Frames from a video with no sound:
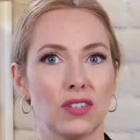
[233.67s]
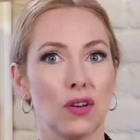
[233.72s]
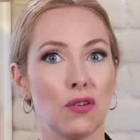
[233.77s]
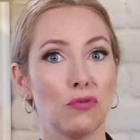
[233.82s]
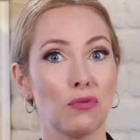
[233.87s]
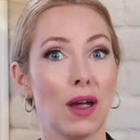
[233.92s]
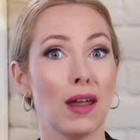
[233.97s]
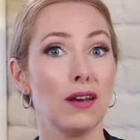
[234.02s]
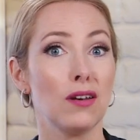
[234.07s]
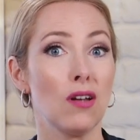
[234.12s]

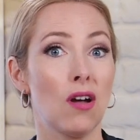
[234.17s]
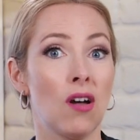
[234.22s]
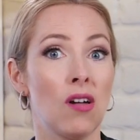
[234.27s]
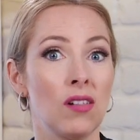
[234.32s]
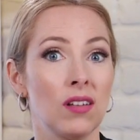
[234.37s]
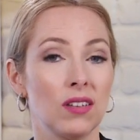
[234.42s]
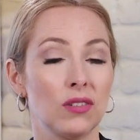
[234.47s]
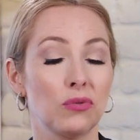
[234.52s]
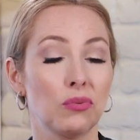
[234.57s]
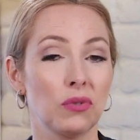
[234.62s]
So
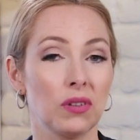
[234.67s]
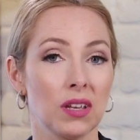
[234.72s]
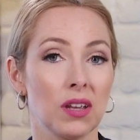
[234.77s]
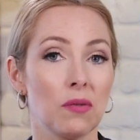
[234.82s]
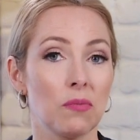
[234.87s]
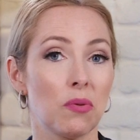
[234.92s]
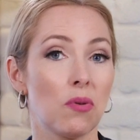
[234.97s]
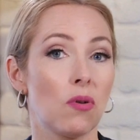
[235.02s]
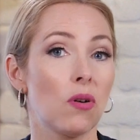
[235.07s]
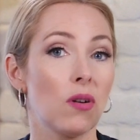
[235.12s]
retinol is really
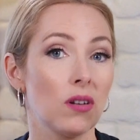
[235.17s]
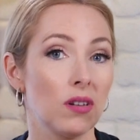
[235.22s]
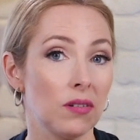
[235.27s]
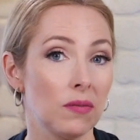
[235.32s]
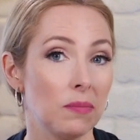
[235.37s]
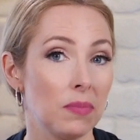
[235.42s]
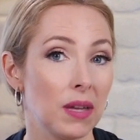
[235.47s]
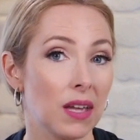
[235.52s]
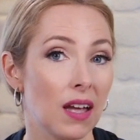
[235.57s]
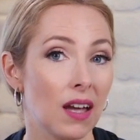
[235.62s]

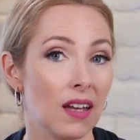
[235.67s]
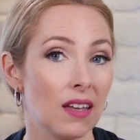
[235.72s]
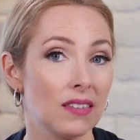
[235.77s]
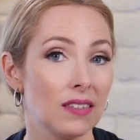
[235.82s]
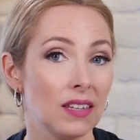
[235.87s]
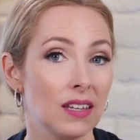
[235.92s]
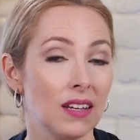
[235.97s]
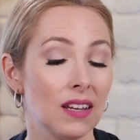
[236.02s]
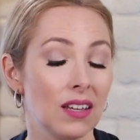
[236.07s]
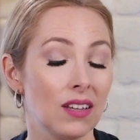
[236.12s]
important
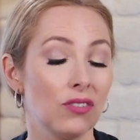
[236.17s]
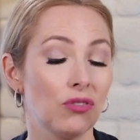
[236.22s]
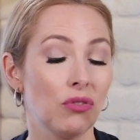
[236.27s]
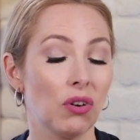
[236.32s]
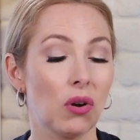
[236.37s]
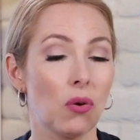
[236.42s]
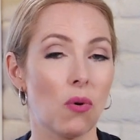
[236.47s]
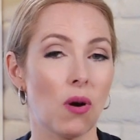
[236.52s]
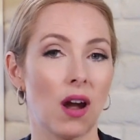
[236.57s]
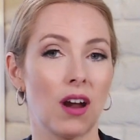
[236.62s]
because it is
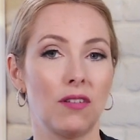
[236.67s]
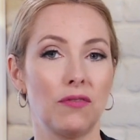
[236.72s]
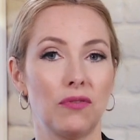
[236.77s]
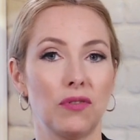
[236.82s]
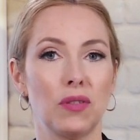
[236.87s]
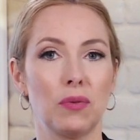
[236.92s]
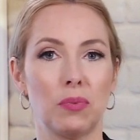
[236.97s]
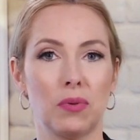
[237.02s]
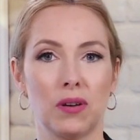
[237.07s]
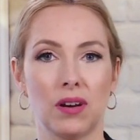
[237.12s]
required
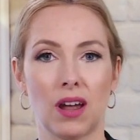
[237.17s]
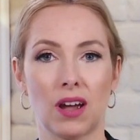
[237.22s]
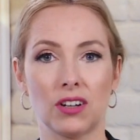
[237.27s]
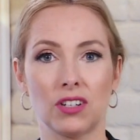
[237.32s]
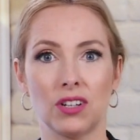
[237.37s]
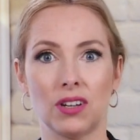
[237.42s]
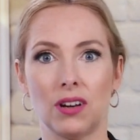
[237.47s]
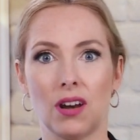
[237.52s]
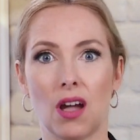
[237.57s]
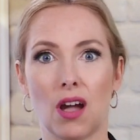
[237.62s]
for the
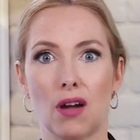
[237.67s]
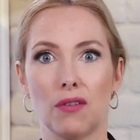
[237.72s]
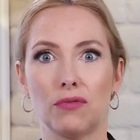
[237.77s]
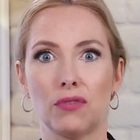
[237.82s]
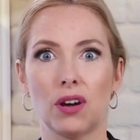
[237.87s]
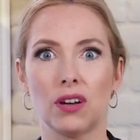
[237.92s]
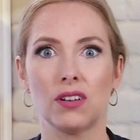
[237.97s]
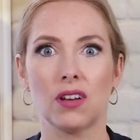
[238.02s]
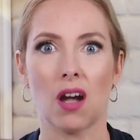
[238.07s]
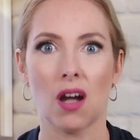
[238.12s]
production of
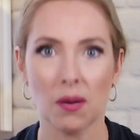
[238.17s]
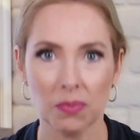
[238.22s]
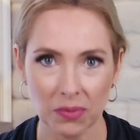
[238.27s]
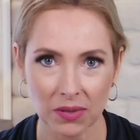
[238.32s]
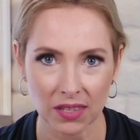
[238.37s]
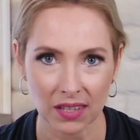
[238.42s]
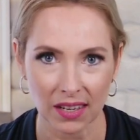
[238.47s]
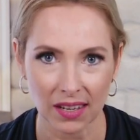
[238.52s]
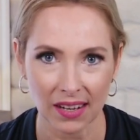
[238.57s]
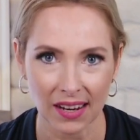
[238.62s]

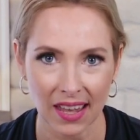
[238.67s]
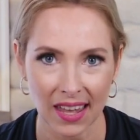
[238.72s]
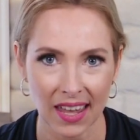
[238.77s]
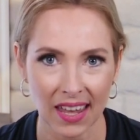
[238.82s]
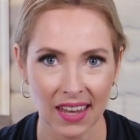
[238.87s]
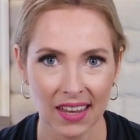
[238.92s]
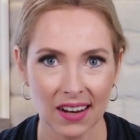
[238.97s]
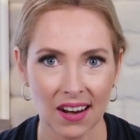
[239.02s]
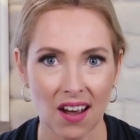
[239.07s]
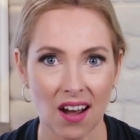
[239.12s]
rhodopsin
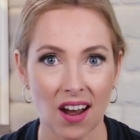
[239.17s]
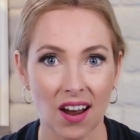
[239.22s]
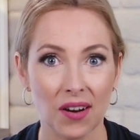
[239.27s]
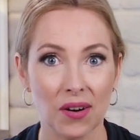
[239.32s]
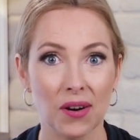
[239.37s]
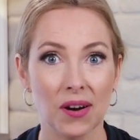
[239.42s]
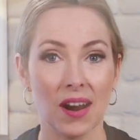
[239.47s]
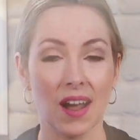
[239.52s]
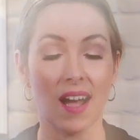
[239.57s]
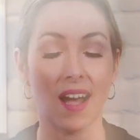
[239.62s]
in
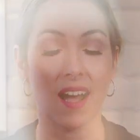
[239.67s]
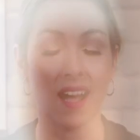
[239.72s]
our